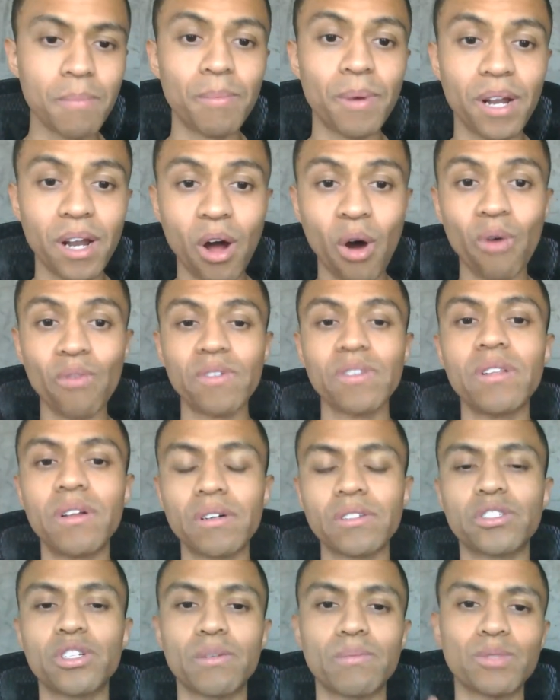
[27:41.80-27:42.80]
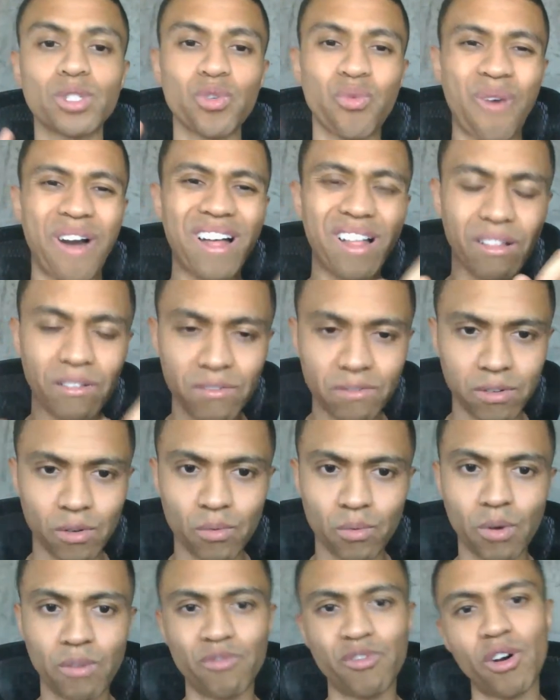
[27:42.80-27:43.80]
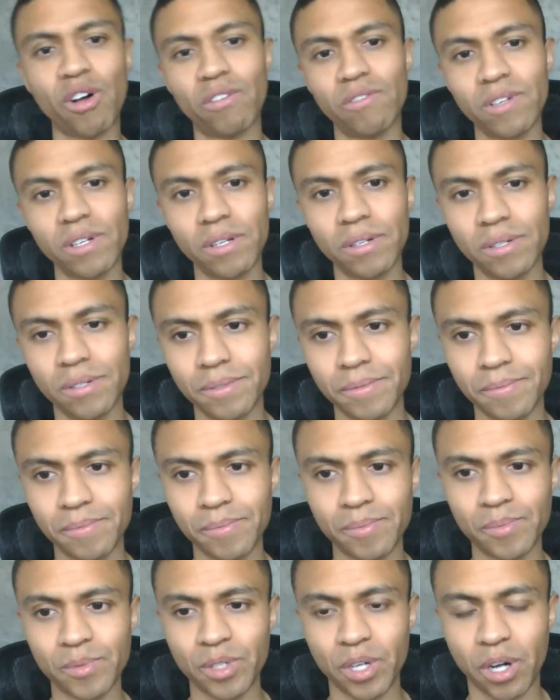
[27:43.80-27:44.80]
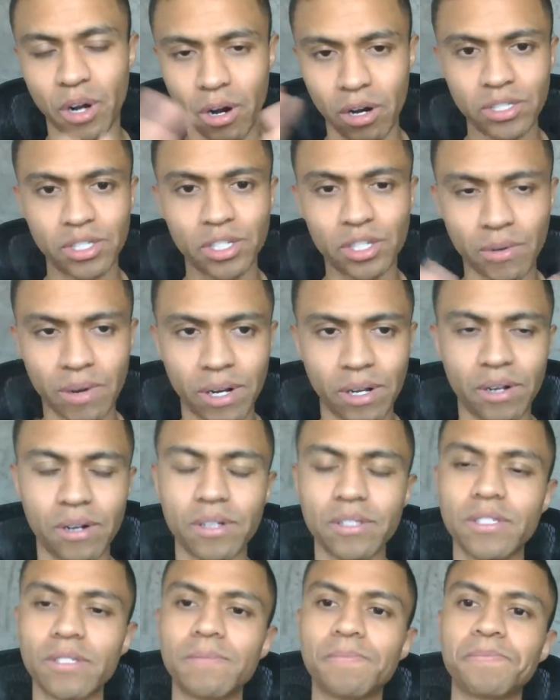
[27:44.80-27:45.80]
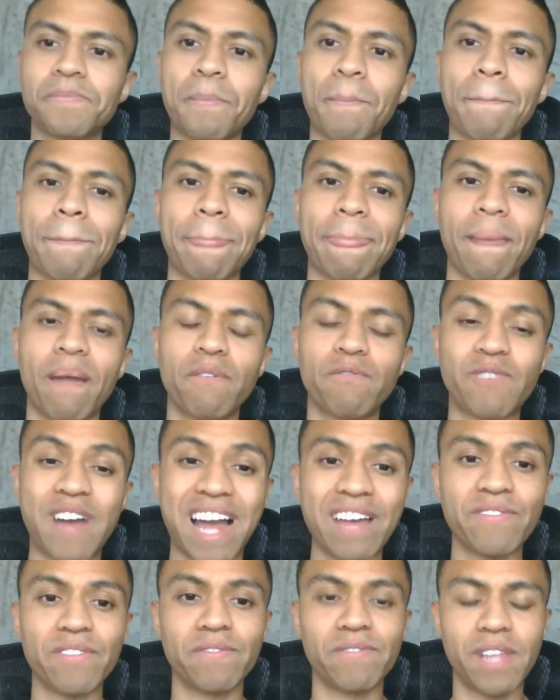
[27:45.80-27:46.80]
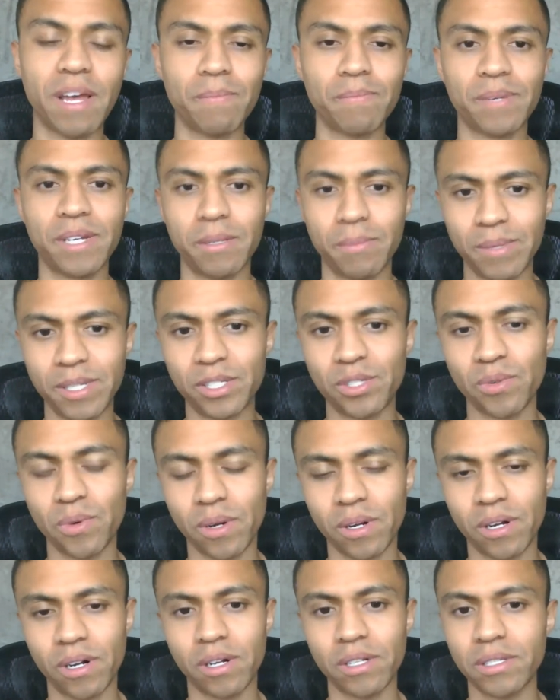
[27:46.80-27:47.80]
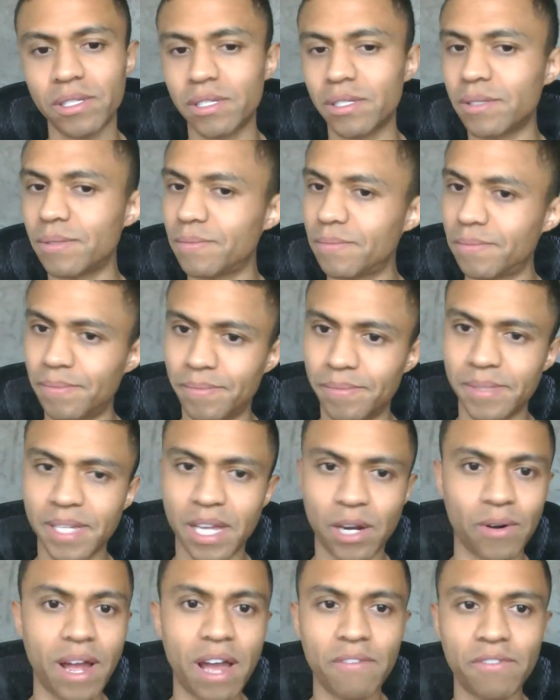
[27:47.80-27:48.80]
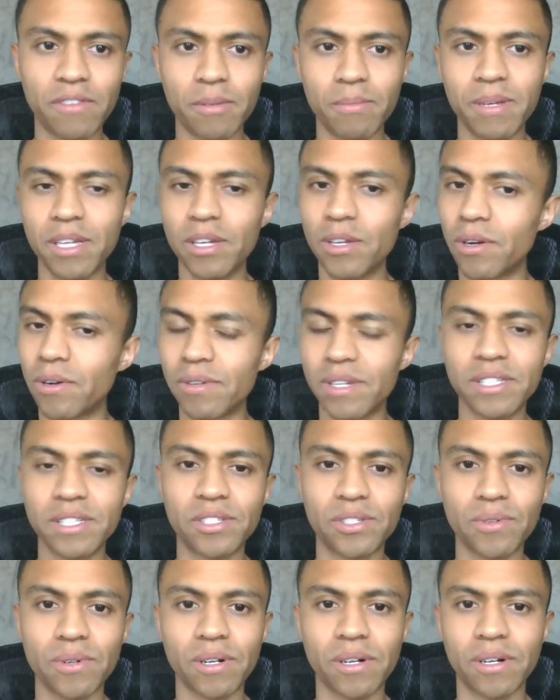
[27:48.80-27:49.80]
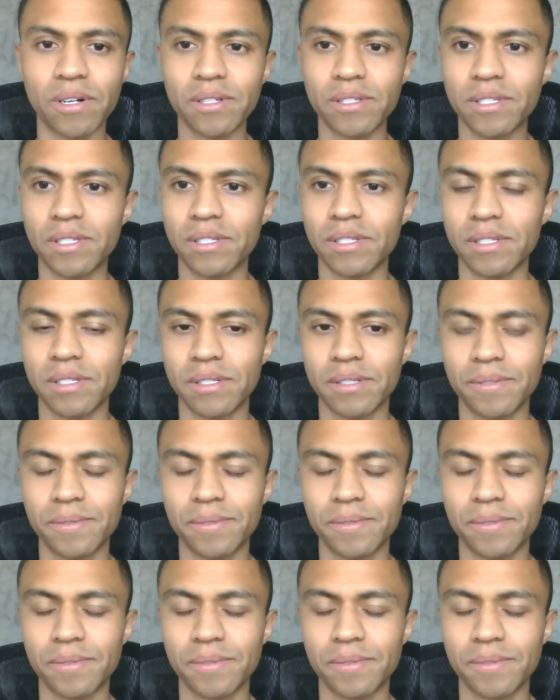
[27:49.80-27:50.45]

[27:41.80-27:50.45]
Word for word: But over long term, 12 revolving cards, credit cards. Five of them can be store cards. They don't have to be. You don't need store cards.